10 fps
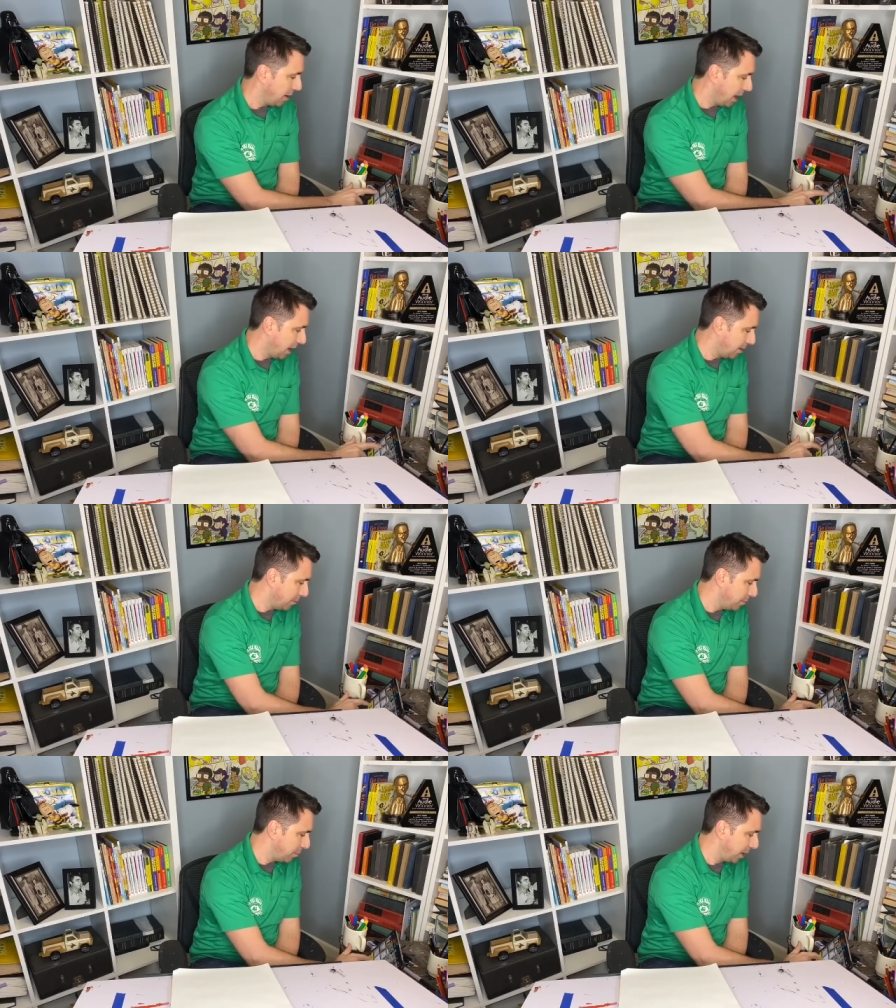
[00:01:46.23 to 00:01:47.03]

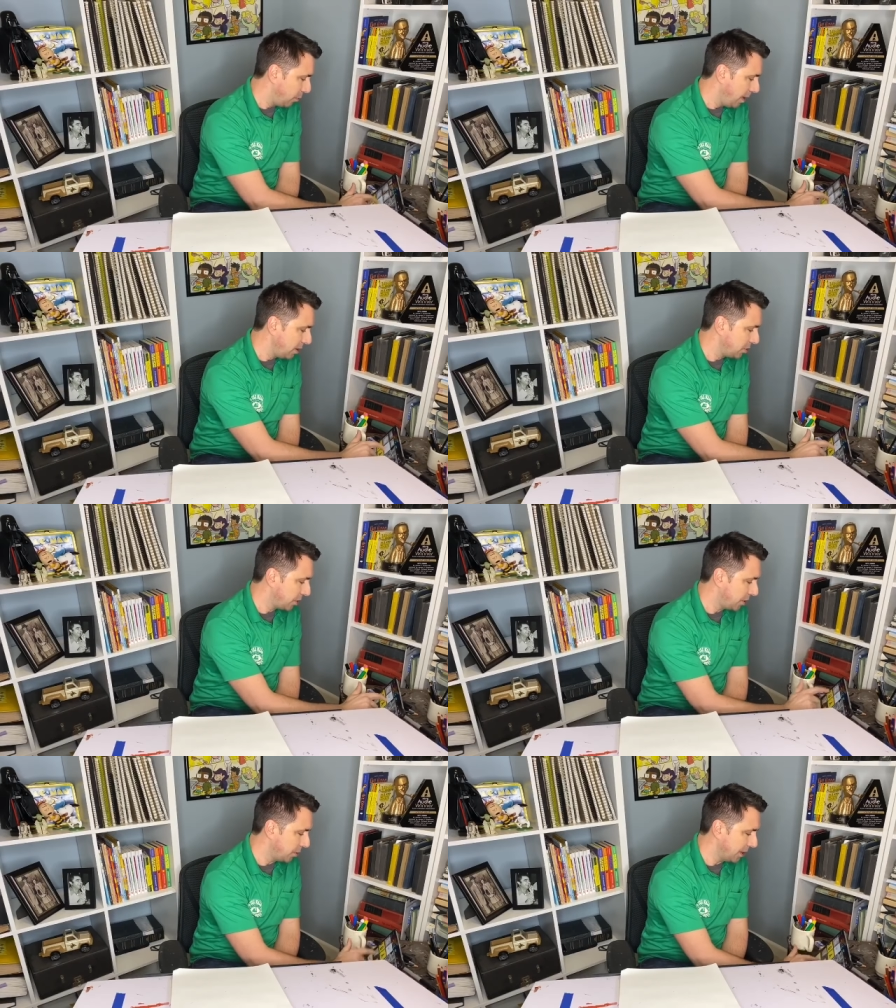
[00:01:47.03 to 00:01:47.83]
Um, but I want to
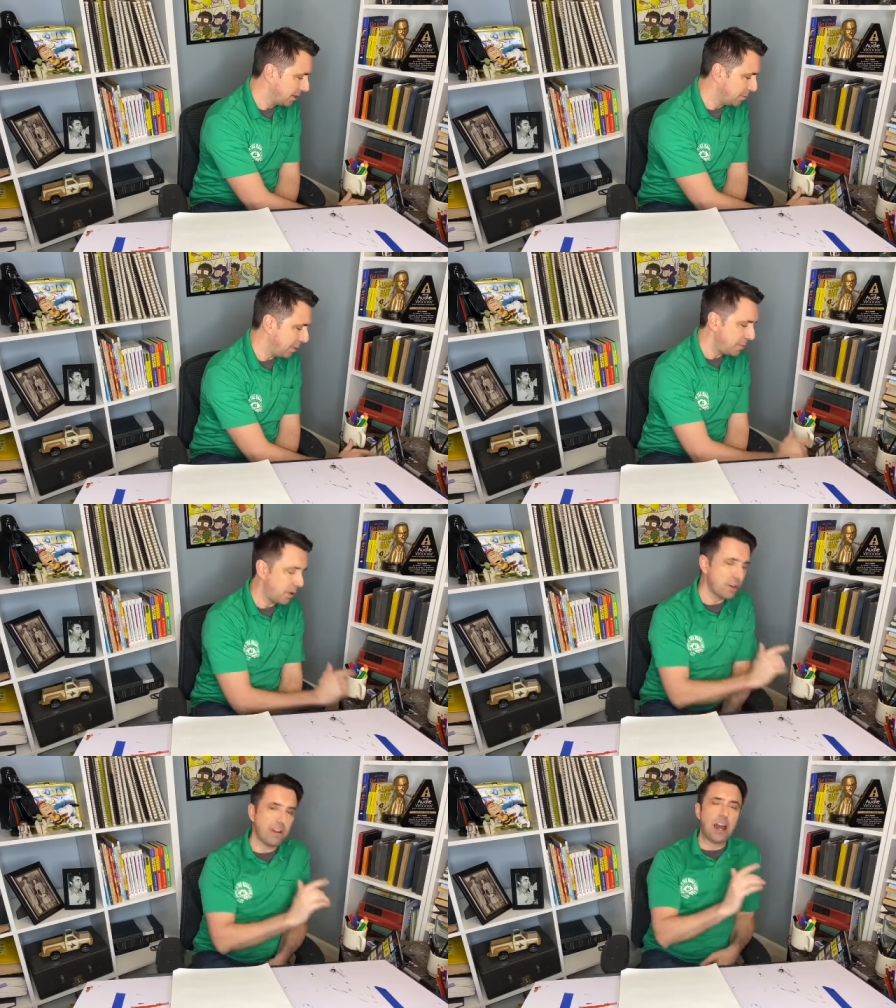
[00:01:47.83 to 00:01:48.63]
show is a big
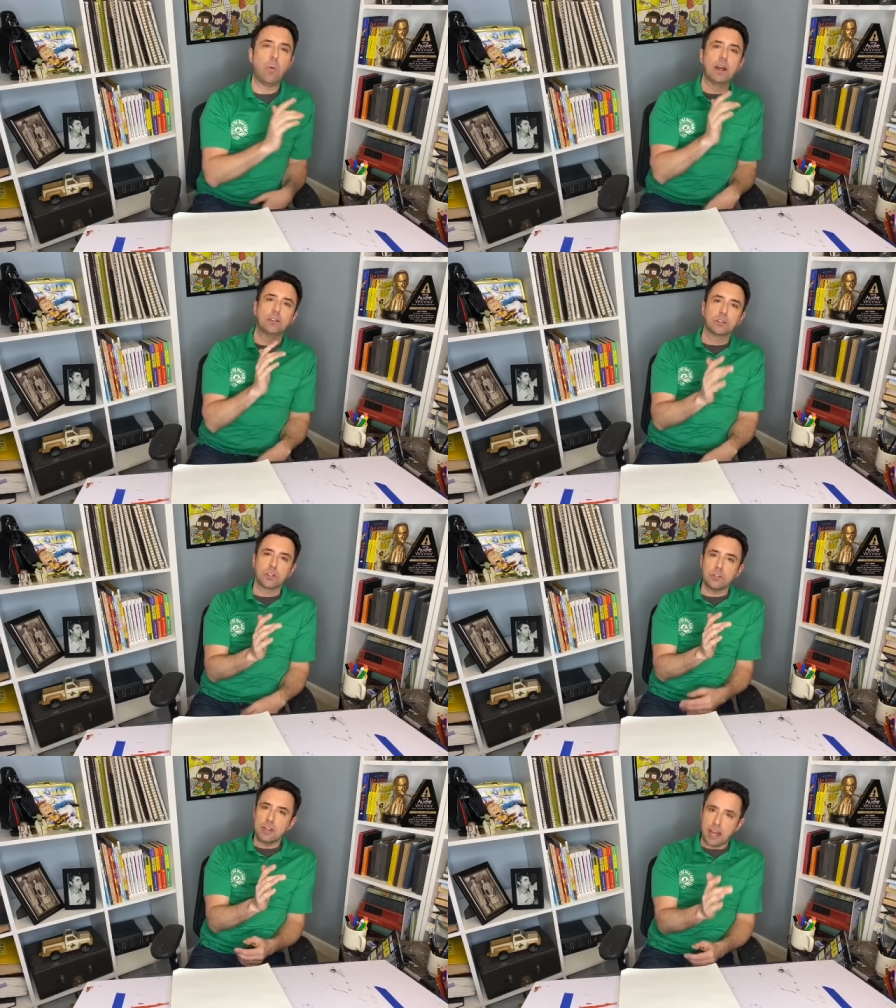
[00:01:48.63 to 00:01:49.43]
part of how I
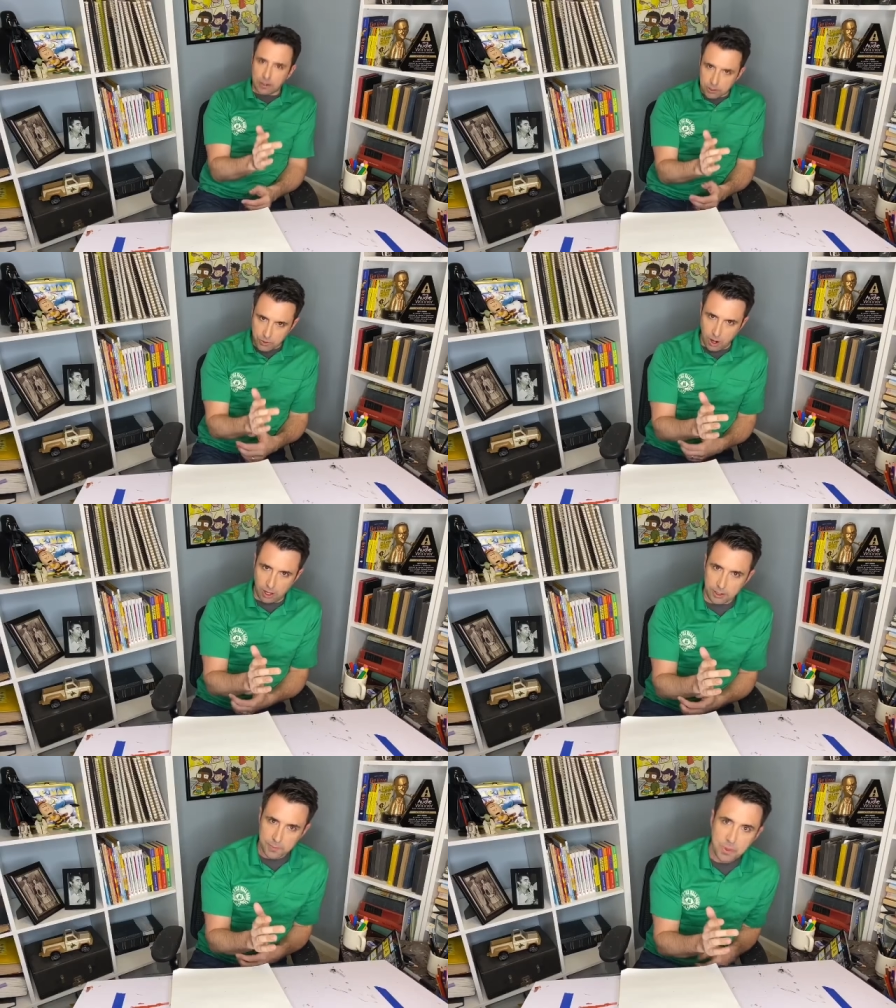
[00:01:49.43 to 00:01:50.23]
learned how to draw